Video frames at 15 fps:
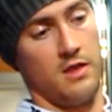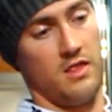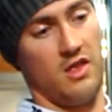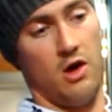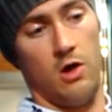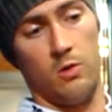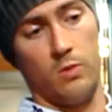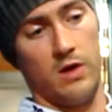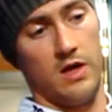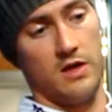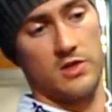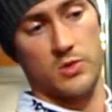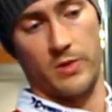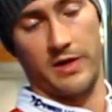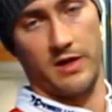They all
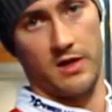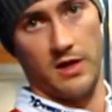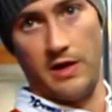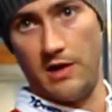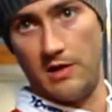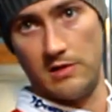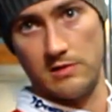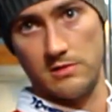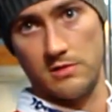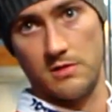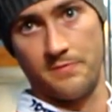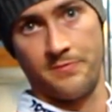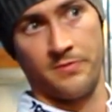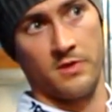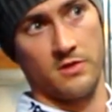weigh 20
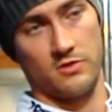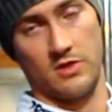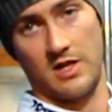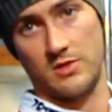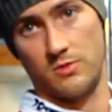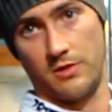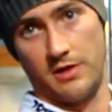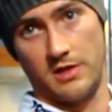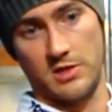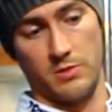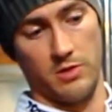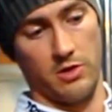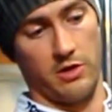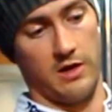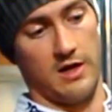kilos, so that's what you need to
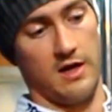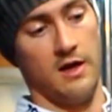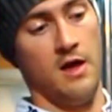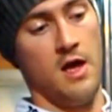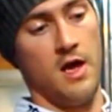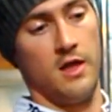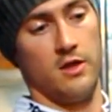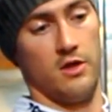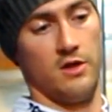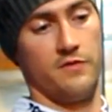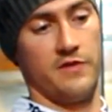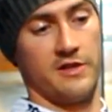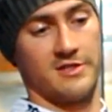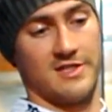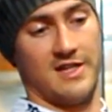be looking at. The only
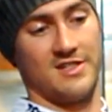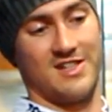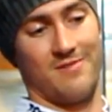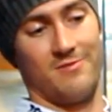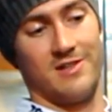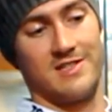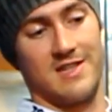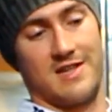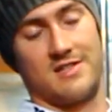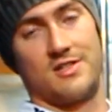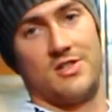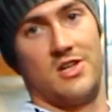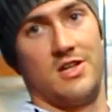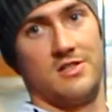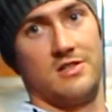things that generally tend to
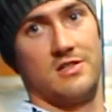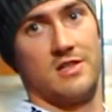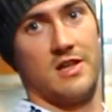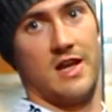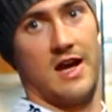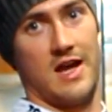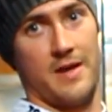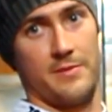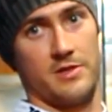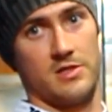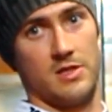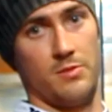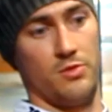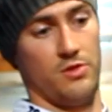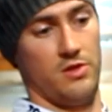change is the
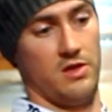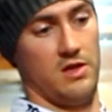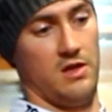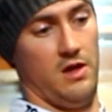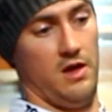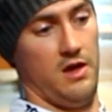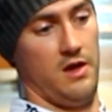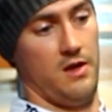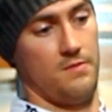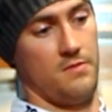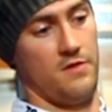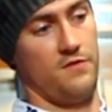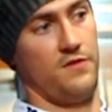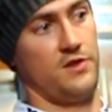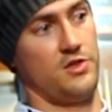diameter, but the
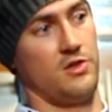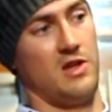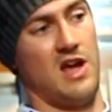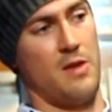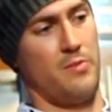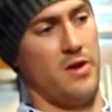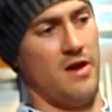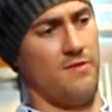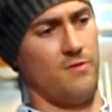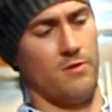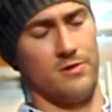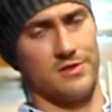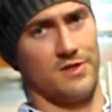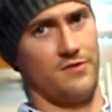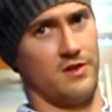official IPF
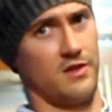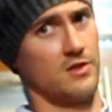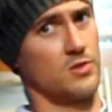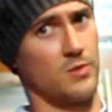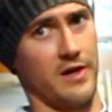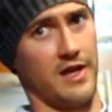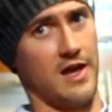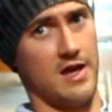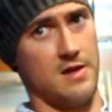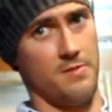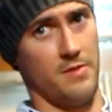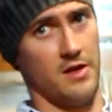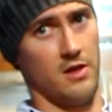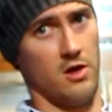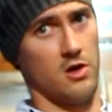ones I think are
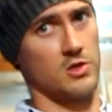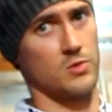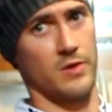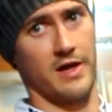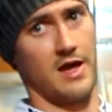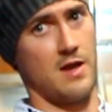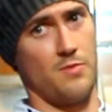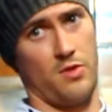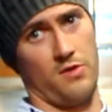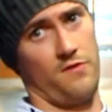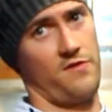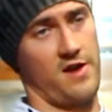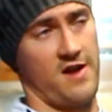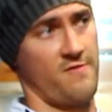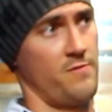28mm or
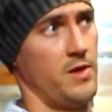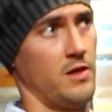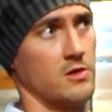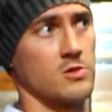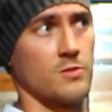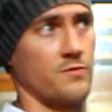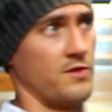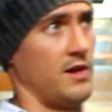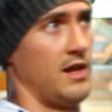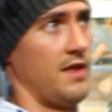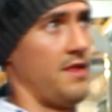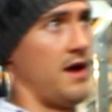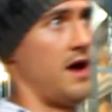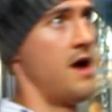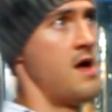28.5mm or something
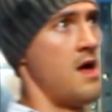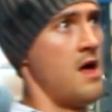like that.